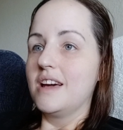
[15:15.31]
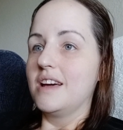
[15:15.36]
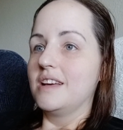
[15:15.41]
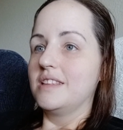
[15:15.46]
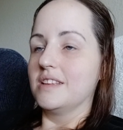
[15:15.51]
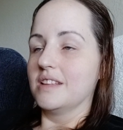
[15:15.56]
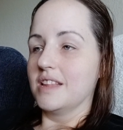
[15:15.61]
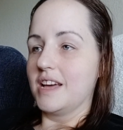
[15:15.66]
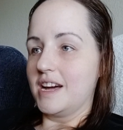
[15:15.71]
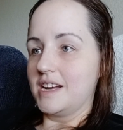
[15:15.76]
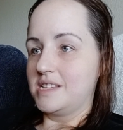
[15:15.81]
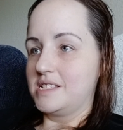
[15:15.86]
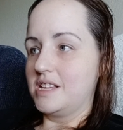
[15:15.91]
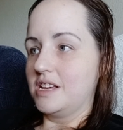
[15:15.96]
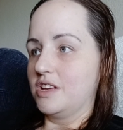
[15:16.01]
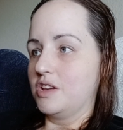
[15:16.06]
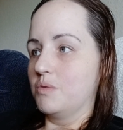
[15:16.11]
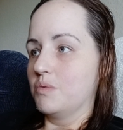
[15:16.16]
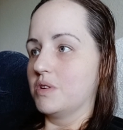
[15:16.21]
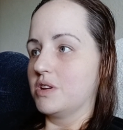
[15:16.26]
The last
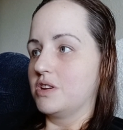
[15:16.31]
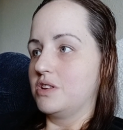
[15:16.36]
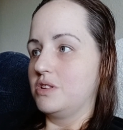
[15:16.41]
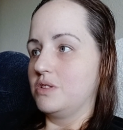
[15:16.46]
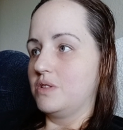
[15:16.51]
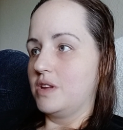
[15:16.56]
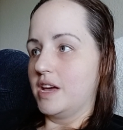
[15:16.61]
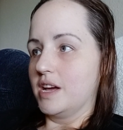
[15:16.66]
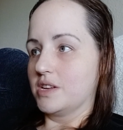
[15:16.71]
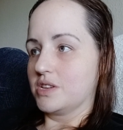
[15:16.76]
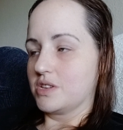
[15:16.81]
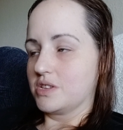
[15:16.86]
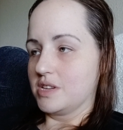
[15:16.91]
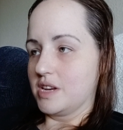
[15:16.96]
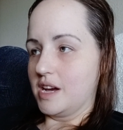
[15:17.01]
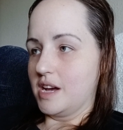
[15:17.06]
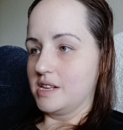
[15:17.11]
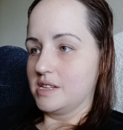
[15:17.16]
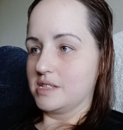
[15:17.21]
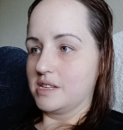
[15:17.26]
thing you want to do to
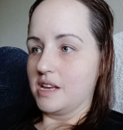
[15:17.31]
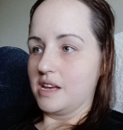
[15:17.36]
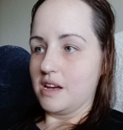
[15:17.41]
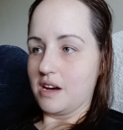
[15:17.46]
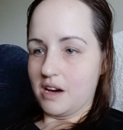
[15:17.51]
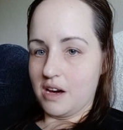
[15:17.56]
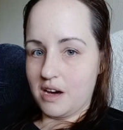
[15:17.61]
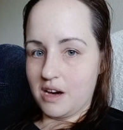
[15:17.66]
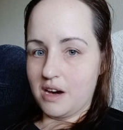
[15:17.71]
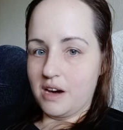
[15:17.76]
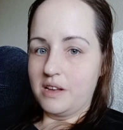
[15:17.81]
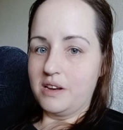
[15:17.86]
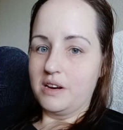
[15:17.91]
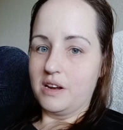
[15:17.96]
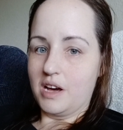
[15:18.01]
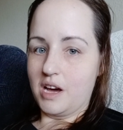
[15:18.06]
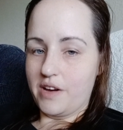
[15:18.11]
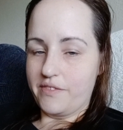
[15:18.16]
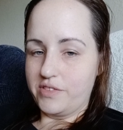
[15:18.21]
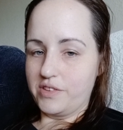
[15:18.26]
exercise is get on and
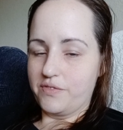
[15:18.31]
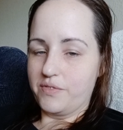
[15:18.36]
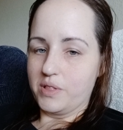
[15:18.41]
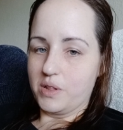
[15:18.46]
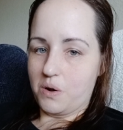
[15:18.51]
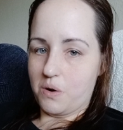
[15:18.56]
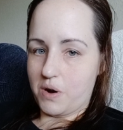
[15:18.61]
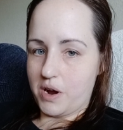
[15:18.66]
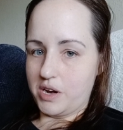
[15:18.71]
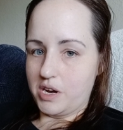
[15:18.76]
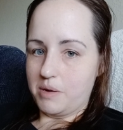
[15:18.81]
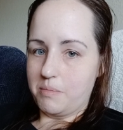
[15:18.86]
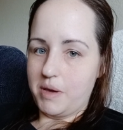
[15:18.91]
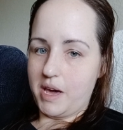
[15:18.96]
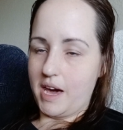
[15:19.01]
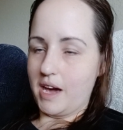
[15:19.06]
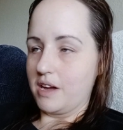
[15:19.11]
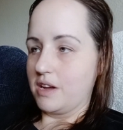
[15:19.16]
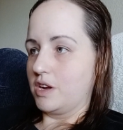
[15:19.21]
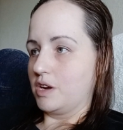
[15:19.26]
off the floor on your
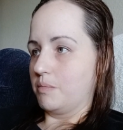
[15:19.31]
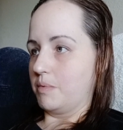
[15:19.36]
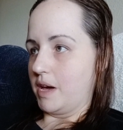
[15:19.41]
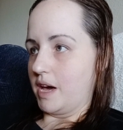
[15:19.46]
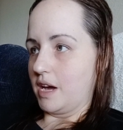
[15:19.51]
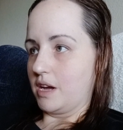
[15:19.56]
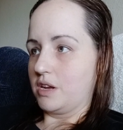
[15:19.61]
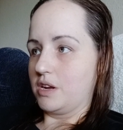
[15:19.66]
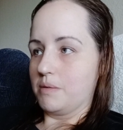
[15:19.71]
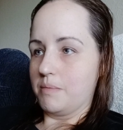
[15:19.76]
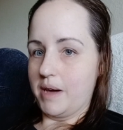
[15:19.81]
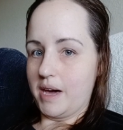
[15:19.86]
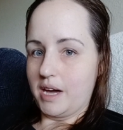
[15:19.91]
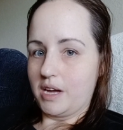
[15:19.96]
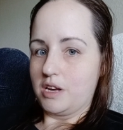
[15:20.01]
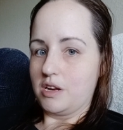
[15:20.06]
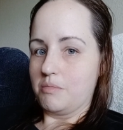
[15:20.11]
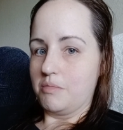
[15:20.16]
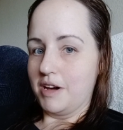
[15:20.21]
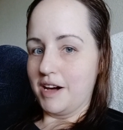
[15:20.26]
back, your back, your
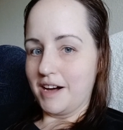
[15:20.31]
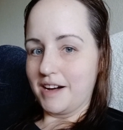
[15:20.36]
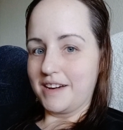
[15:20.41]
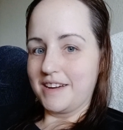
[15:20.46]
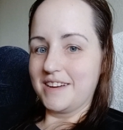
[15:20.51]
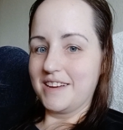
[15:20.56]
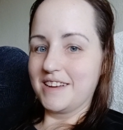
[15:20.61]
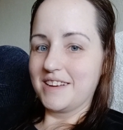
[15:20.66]
back, your back.